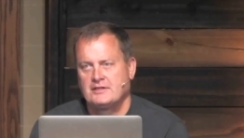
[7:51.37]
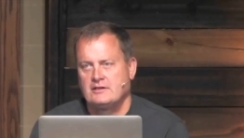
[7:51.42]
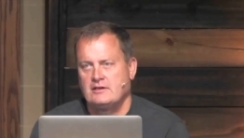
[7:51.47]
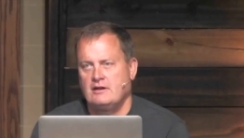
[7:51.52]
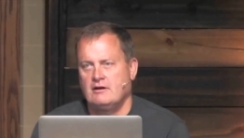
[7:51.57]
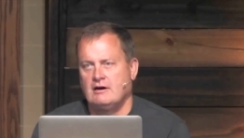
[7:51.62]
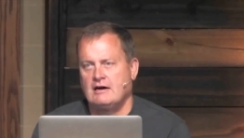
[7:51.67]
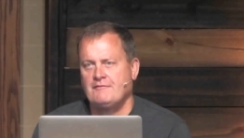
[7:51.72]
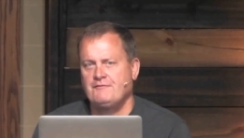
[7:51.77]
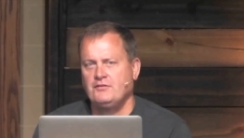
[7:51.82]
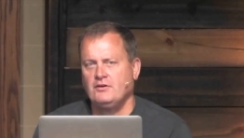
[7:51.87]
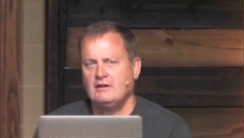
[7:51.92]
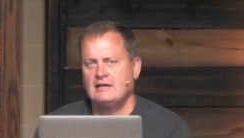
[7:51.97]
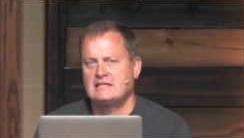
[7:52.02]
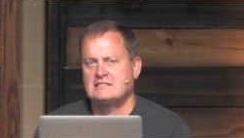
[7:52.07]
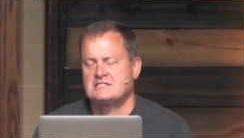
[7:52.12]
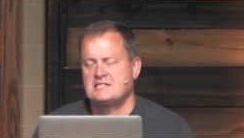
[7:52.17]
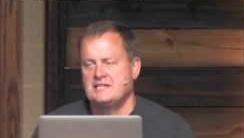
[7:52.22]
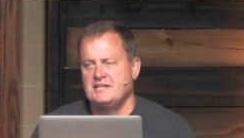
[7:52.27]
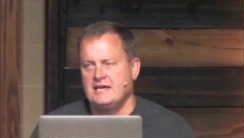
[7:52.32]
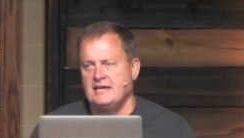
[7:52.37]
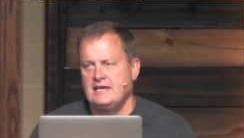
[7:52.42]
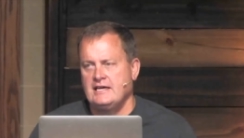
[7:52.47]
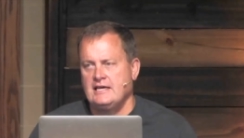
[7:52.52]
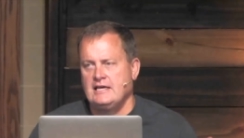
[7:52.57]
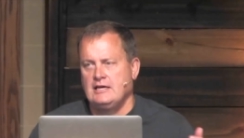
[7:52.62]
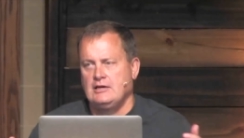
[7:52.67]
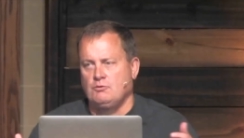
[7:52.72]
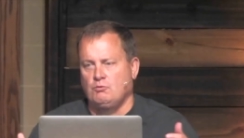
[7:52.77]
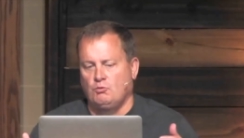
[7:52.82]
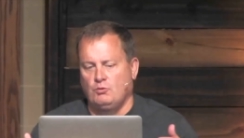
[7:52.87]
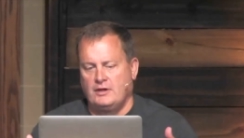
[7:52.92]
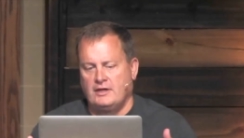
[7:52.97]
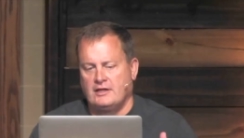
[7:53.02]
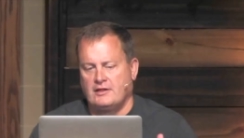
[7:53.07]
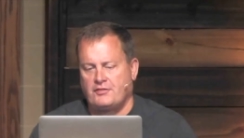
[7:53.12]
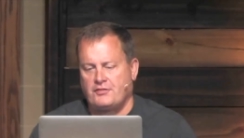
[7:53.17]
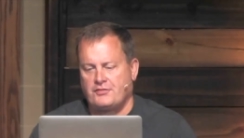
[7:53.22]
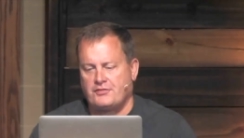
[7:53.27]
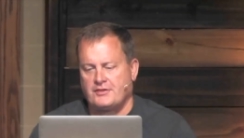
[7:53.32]
You know, I feel like today
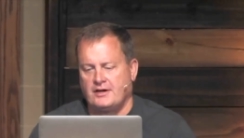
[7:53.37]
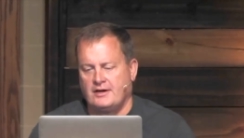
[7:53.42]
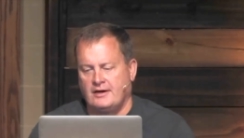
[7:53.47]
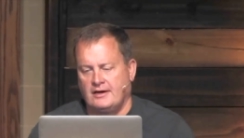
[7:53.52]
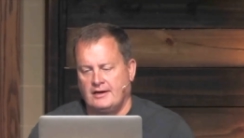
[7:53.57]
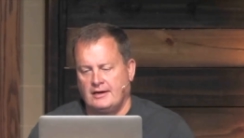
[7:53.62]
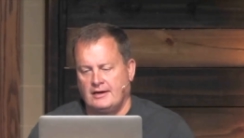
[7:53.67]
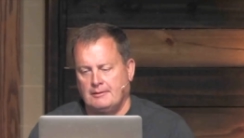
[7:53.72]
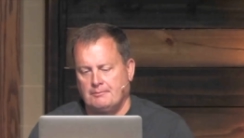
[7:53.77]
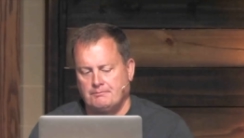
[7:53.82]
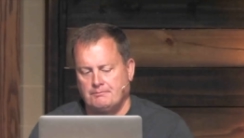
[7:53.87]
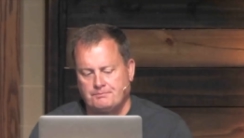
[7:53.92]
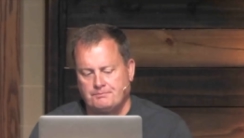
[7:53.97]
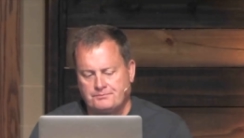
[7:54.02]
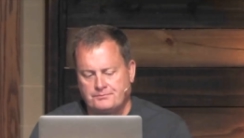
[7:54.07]
with, you know,